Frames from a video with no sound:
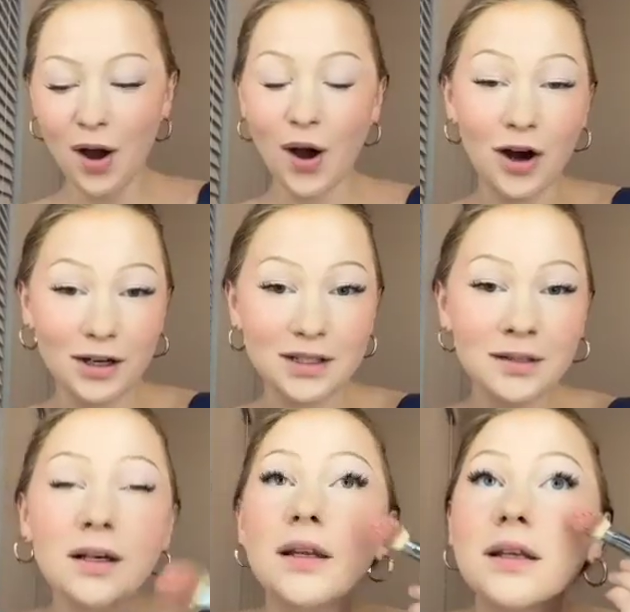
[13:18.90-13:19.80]

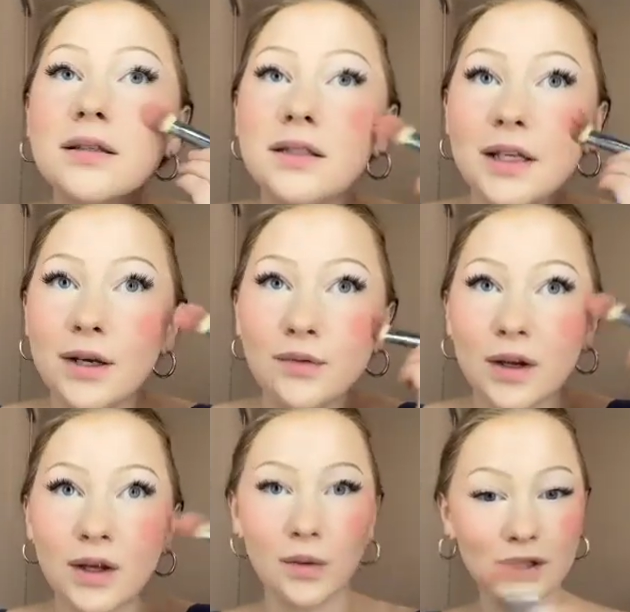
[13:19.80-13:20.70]
Honestly, this date
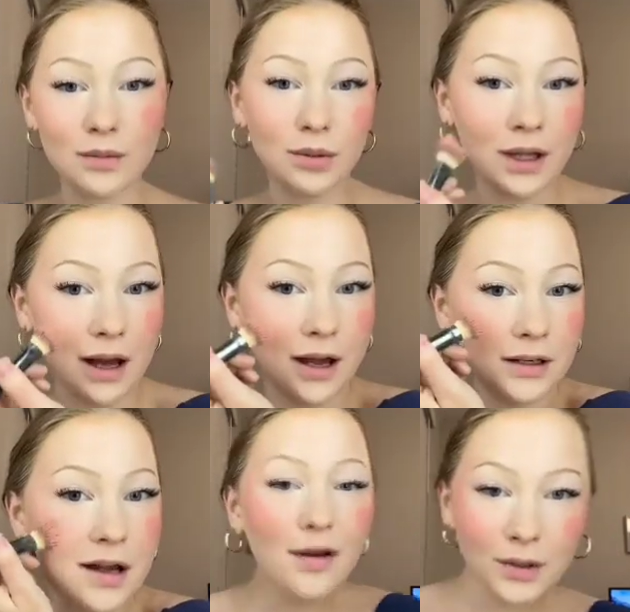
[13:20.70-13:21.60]
really wasn't
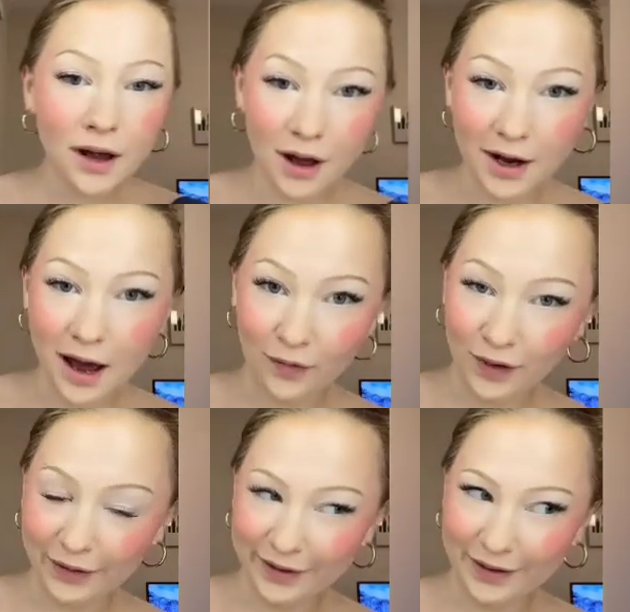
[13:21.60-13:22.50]
planned. I've been kind of
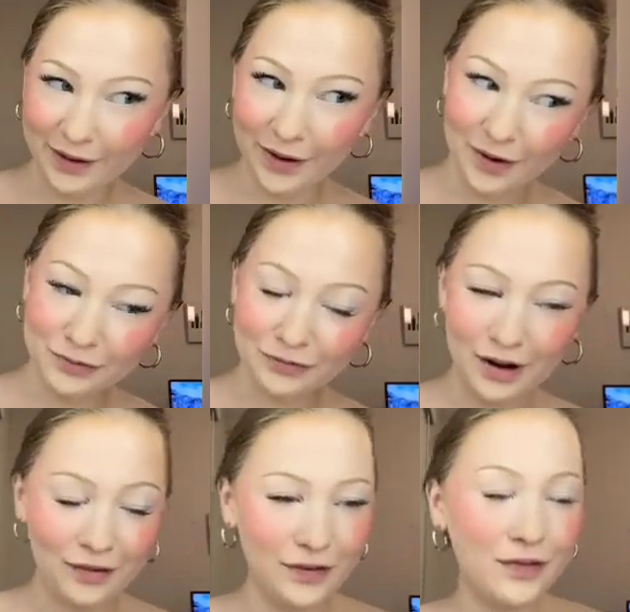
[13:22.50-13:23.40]
having like a
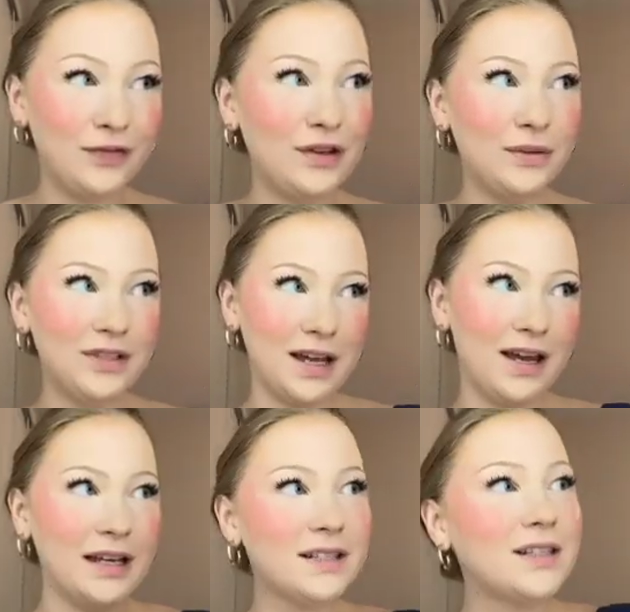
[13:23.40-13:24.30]
rough few
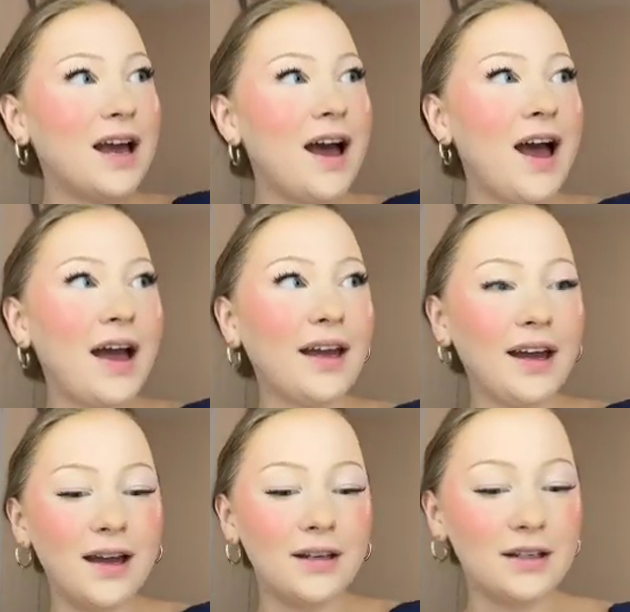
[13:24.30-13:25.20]
days,
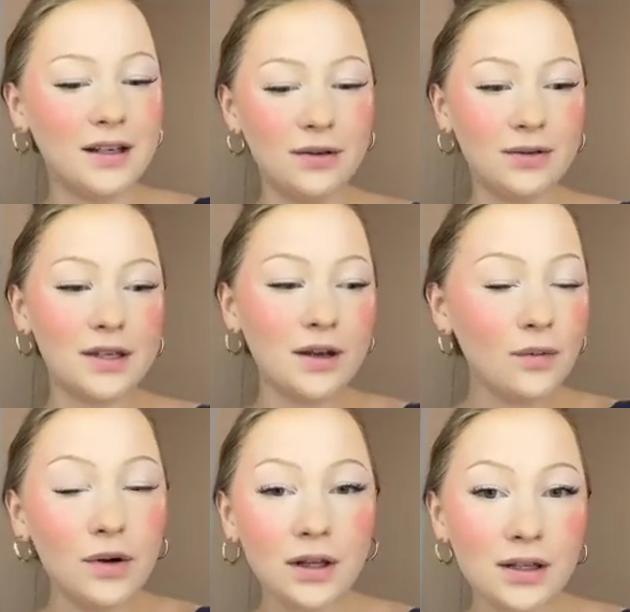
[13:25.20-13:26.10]
and he was like,
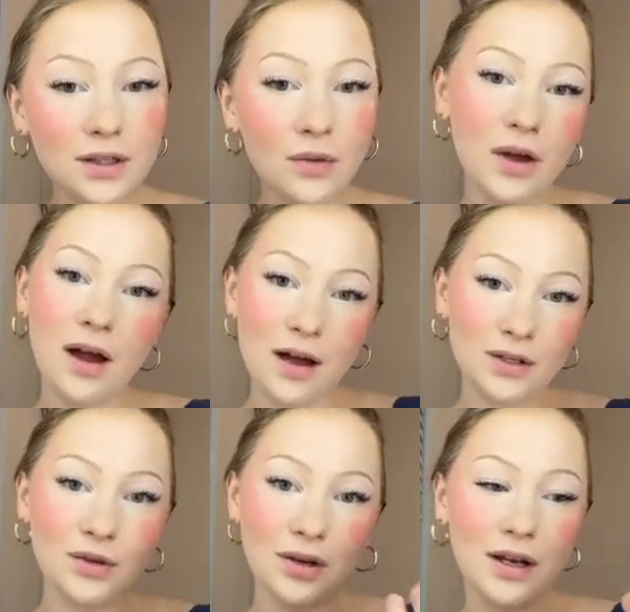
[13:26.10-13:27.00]
well, let's go get
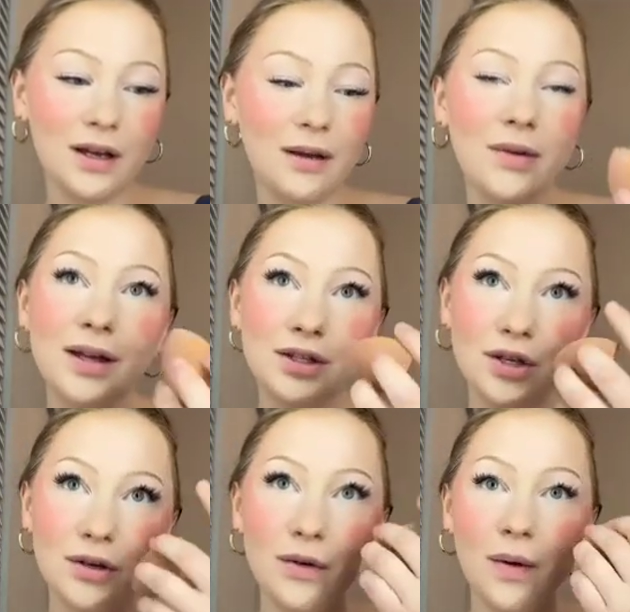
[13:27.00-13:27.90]
ice cream and
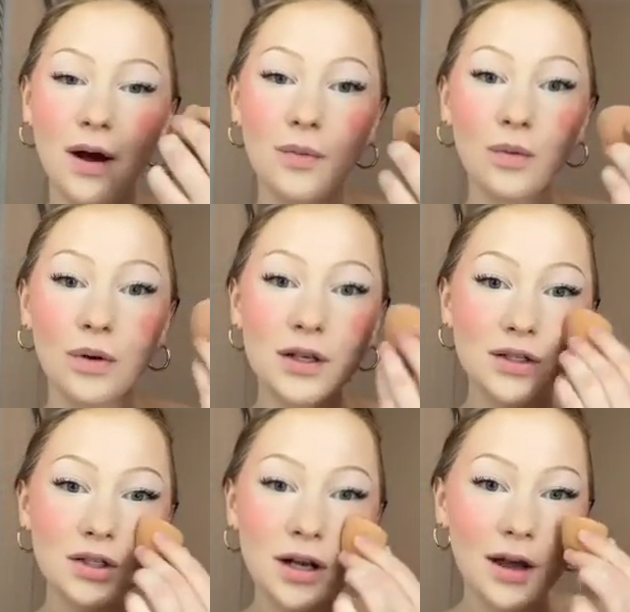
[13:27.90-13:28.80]
cheer you up,
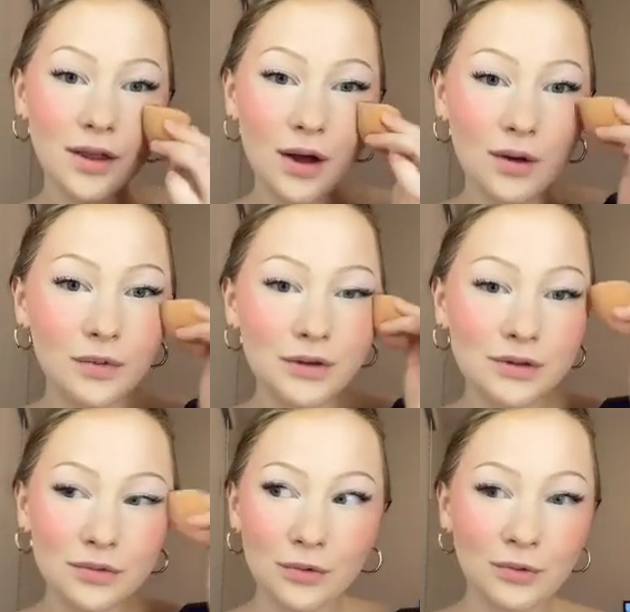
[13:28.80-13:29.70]
which I thought
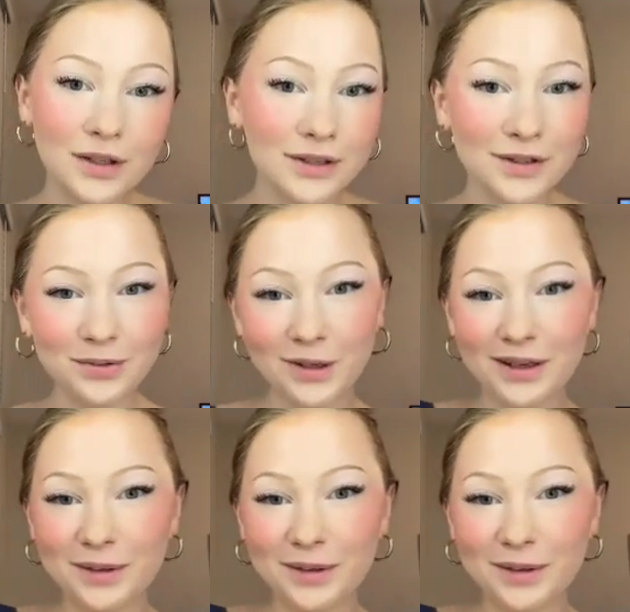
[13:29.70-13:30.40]
was really sweet.